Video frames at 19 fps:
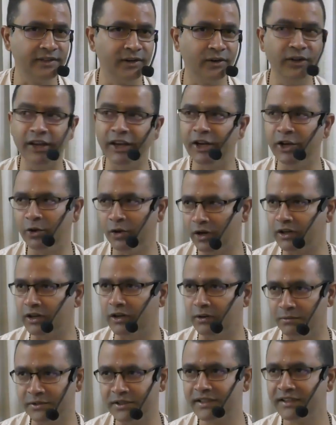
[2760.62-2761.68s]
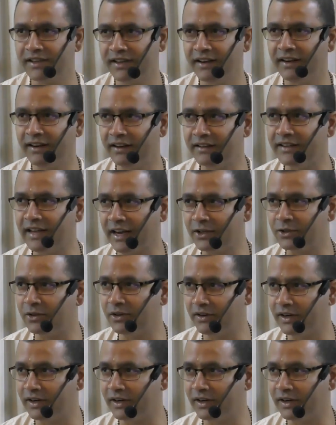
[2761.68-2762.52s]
In your terms. There's actual,